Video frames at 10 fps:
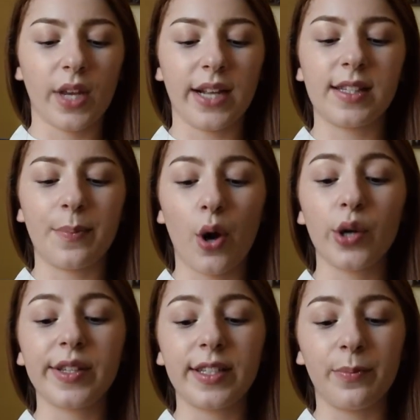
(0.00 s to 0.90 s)
It's
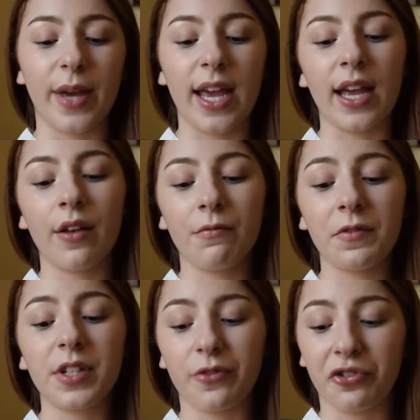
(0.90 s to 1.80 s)
supposed to be
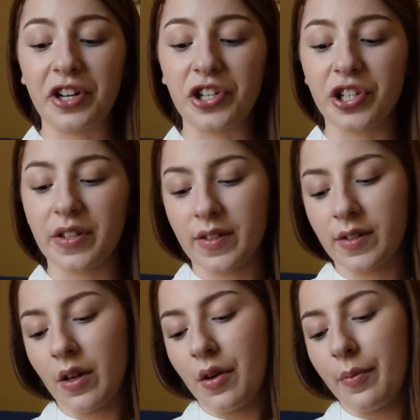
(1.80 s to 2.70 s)
54
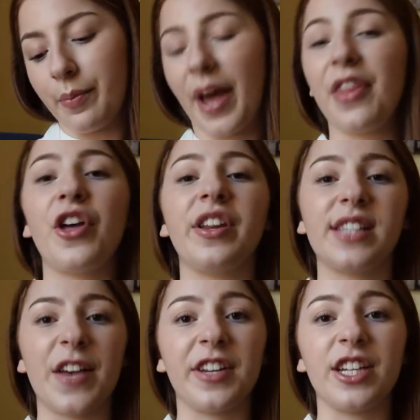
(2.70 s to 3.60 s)
inches by
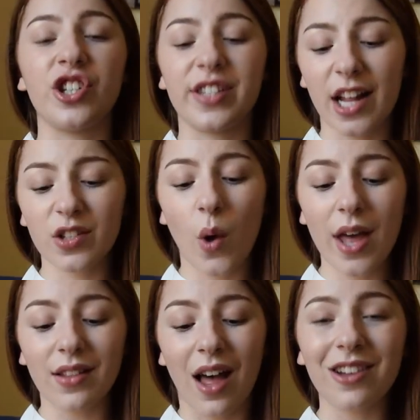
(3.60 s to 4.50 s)
37 inches. That's
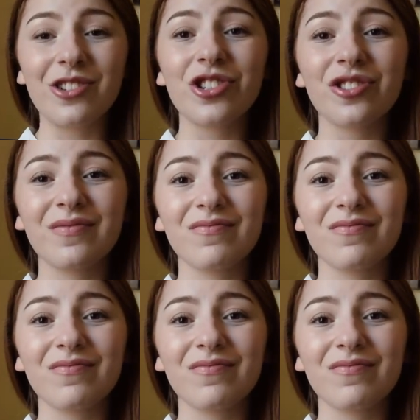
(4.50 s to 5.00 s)
quite large.